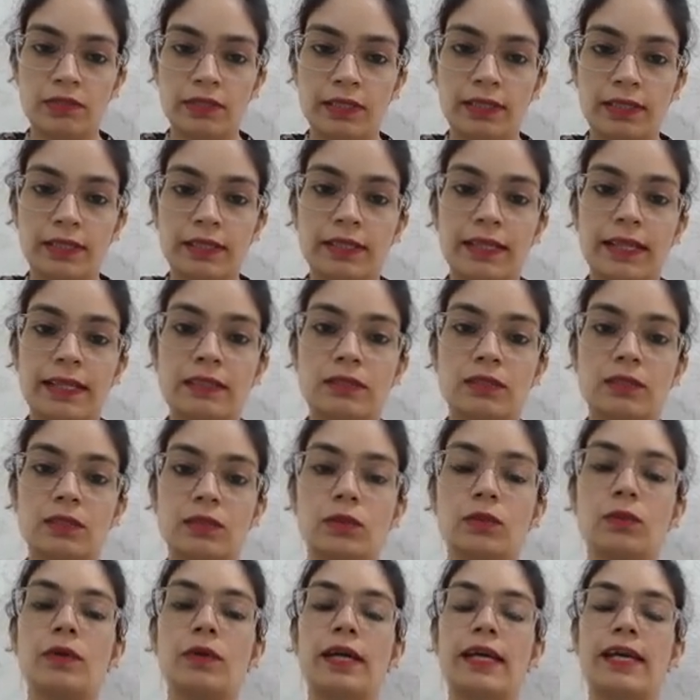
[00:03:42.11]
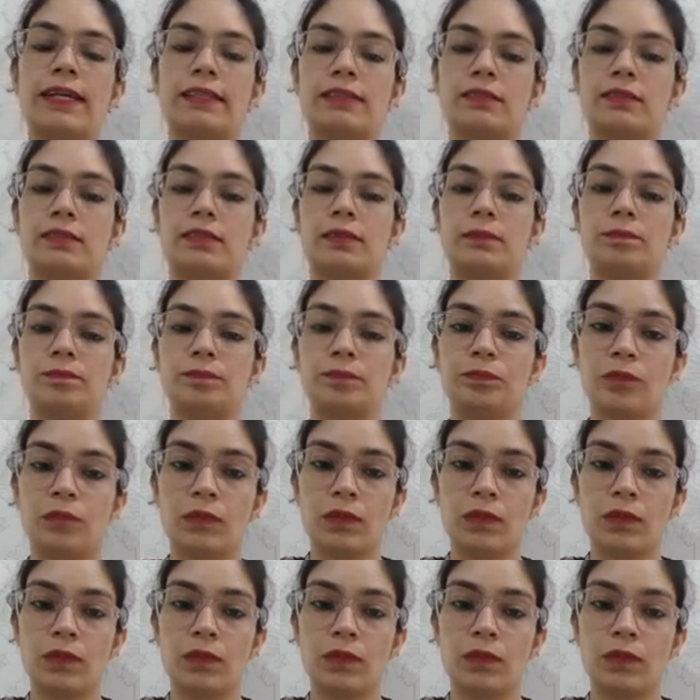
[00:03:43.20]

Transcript: written next to x.